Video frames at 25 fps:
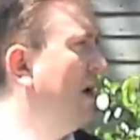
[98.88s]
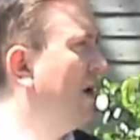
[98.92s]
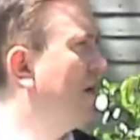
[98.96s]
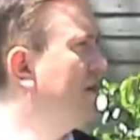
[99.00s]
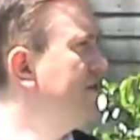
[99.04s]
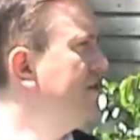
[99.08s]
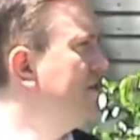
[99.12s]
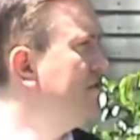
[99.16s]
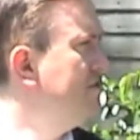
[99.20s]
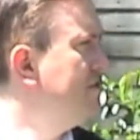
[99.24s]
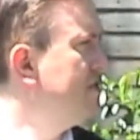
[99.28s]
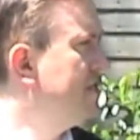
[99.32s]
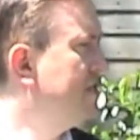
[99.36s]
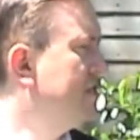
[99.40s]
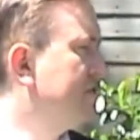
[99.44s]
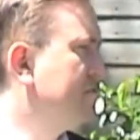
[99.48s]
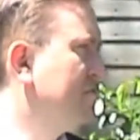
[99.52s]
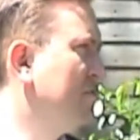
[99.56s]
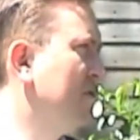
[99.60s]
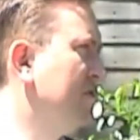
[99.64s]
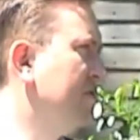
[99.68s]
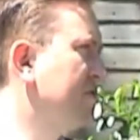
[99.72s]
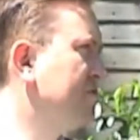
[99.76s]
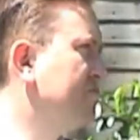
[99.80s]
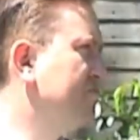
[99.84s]
I noticed
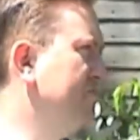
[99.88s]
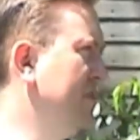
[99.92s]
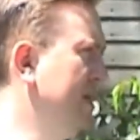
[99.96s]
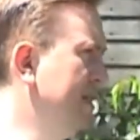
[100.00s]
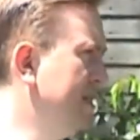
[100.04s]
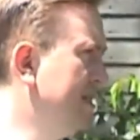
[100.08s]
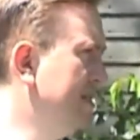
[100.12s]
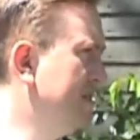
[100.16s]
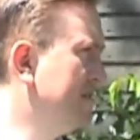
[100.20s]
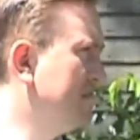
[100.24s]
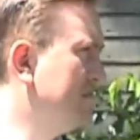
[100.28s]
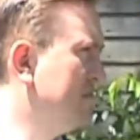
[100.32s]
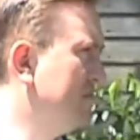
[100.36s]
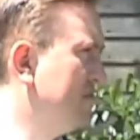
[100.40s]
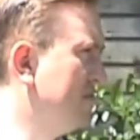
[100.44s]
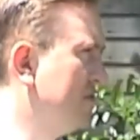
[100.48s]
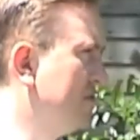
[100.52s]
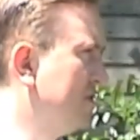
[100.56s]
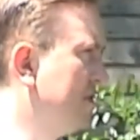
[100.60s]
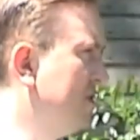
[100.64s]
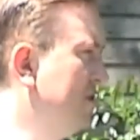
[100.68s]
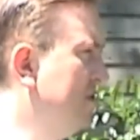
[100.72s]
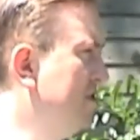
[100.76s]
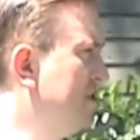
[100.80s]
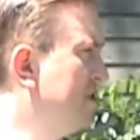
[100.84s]
whilst reading the book
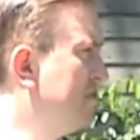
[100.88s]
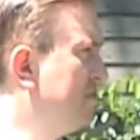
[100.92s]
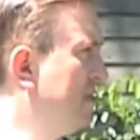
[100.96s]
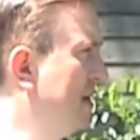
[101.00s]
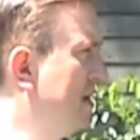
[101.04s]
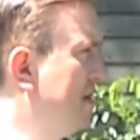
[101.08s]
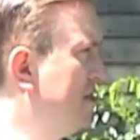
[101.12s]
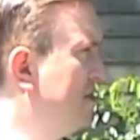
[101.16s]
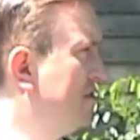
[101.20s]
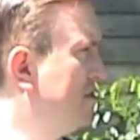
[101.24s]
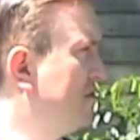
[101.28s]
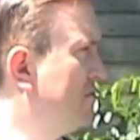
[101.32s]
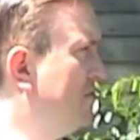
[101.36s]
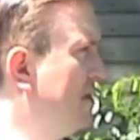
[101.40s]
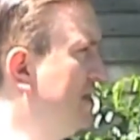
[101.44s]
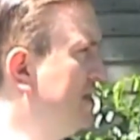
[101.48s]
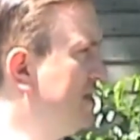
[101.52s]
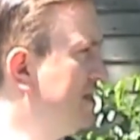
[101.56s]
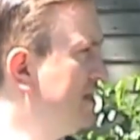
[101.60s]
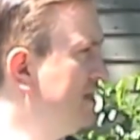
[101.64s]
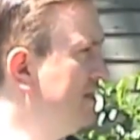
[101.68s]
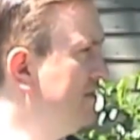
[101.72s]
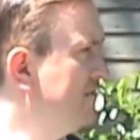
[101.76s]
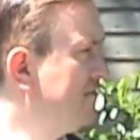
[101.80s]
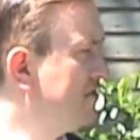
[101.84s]
you spend a great
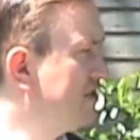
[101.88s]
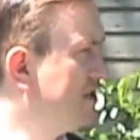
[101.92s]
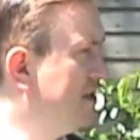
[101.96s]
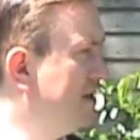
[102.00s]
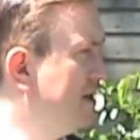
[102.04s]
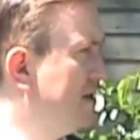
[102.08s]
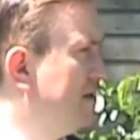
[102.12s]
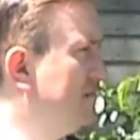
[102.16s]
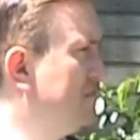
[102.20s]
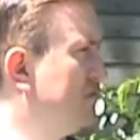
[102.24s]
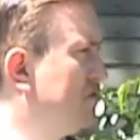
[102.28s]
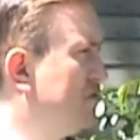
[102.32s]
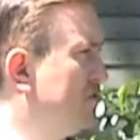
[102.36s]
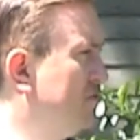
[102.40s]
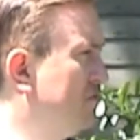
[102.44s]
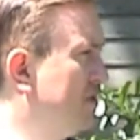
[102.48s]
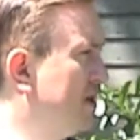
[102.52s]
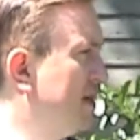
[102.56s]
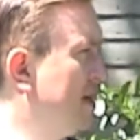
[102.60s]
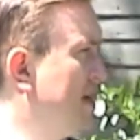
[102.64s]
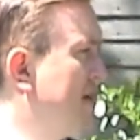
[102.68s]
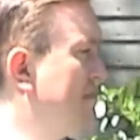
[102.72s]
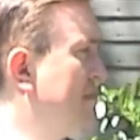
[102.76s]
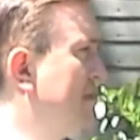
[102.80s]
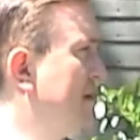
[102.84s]
deal of time
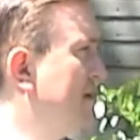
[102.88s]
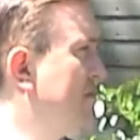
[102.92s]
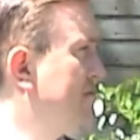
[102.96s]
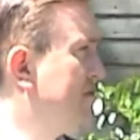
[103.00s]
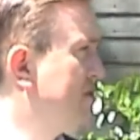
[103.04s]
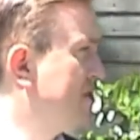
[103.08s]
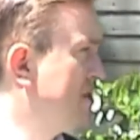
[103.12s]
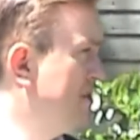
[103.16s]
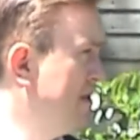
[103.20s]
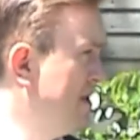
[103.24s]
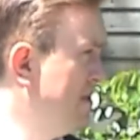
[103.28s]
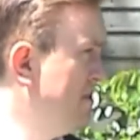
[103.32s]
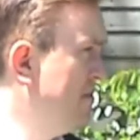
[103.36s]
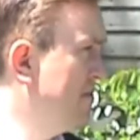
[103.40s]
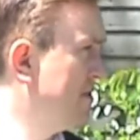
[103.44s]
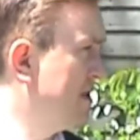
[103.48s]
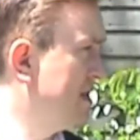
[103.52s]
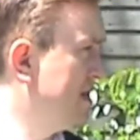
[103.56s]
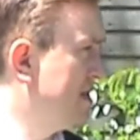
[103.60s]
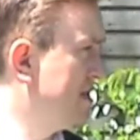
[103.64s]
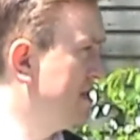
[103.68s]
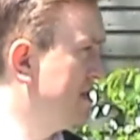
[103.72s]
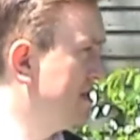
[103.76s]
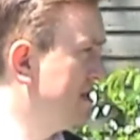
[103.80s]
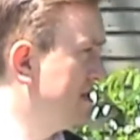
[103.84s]
talking about time
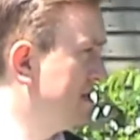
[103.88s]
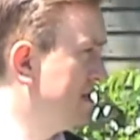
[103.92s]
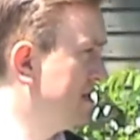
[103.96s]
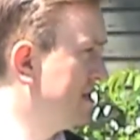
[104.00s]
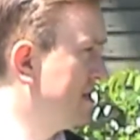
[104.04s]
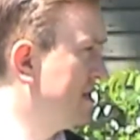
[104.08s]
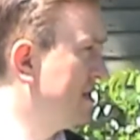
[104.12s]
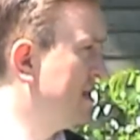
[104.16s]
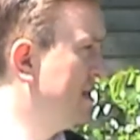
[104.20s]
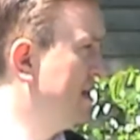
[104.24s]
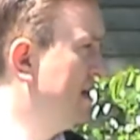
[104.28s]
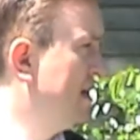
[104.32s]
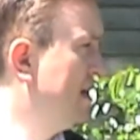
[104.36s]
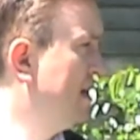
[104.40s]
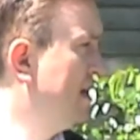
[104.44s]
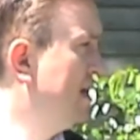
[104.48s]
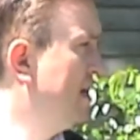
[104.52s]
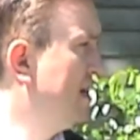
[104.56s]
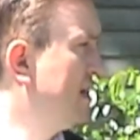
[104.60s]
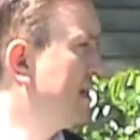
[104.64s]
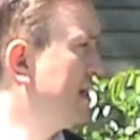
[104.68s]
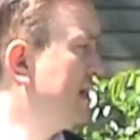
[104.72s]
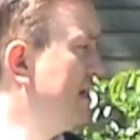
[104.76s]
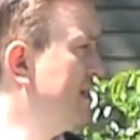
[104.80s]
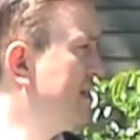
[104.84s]
wasters.
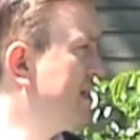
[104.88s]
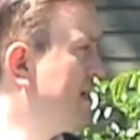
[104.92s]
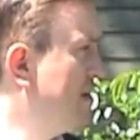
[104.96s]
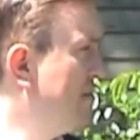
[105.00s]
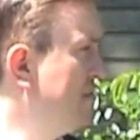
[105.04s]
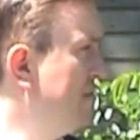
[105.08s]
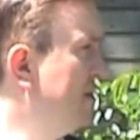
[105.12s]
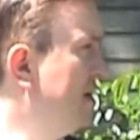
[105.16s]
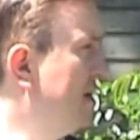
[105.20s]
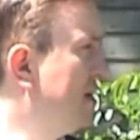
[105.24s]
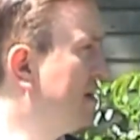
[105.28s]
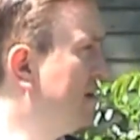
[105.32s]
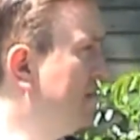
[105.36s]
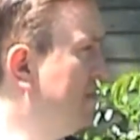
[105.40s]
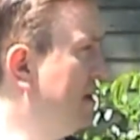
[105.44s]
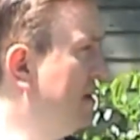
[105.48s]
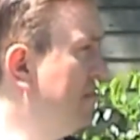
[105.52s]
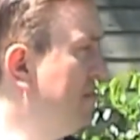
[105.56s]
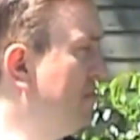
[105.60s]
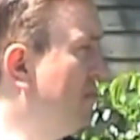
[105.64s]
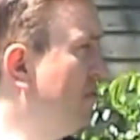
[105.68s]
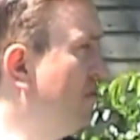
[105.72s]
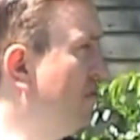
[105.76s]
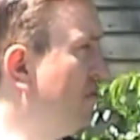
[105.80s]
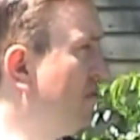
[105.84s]
Can you tell me a little
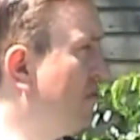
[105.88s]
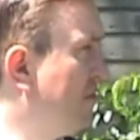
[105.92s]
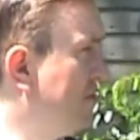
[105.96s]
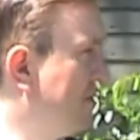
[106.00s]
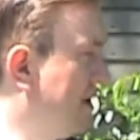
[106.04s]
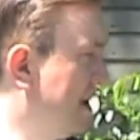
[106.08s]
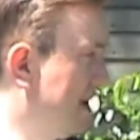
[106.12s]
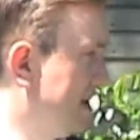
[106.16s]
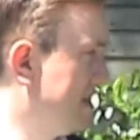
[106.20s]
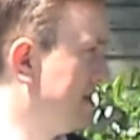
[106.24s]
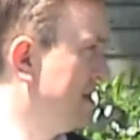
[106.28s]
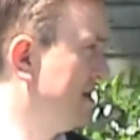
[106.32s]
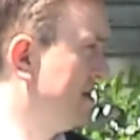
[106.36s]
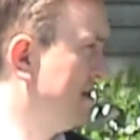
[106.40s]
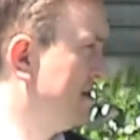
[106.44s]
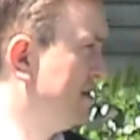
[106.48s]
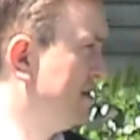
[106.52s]
bit more on that?